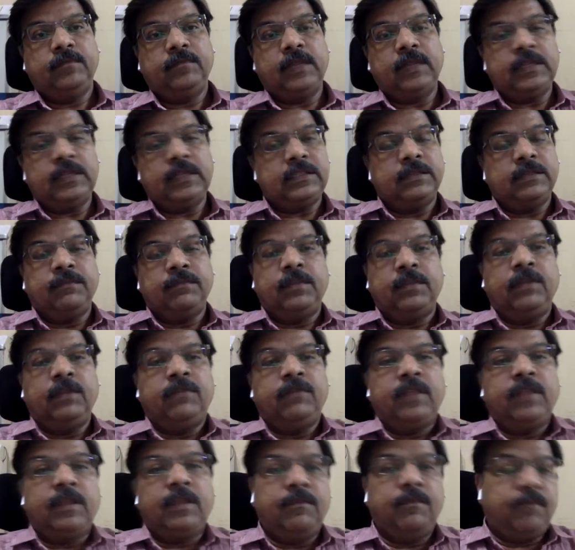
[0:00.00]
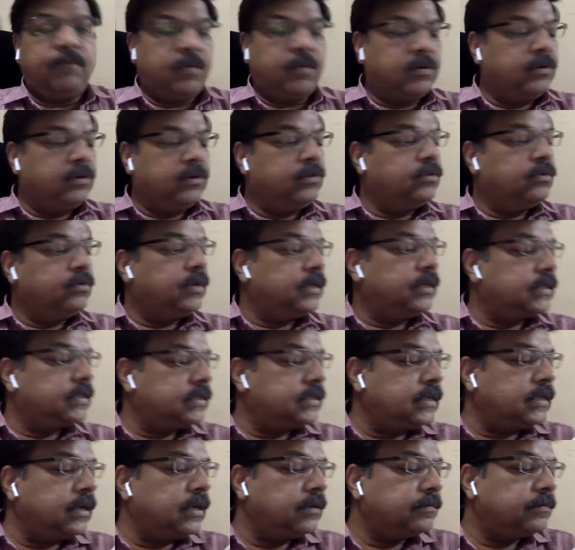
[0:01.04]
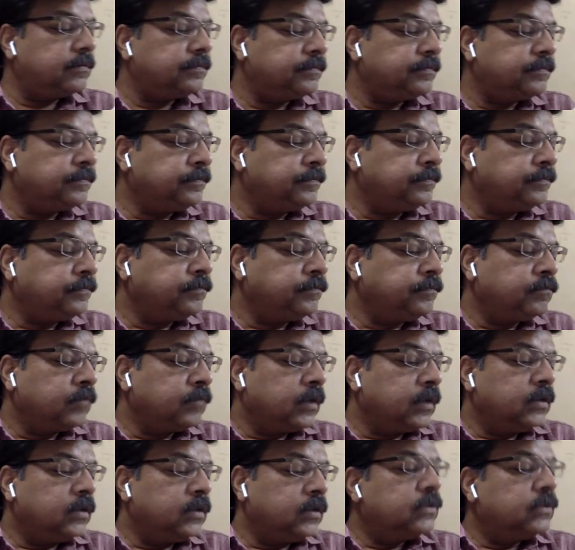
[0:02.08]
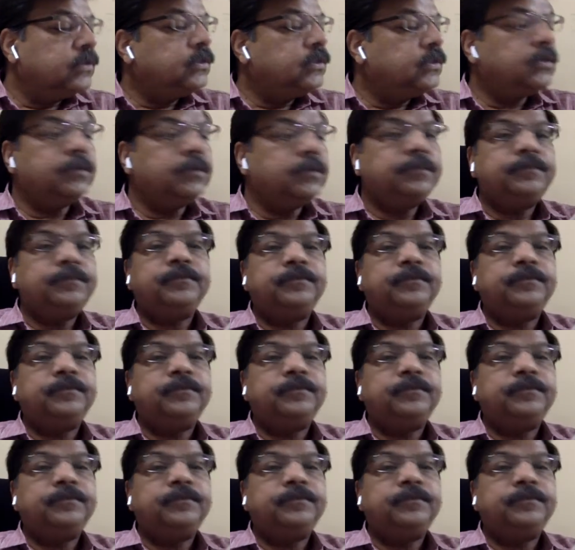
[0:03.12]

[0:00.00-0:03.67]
That is something very important. So,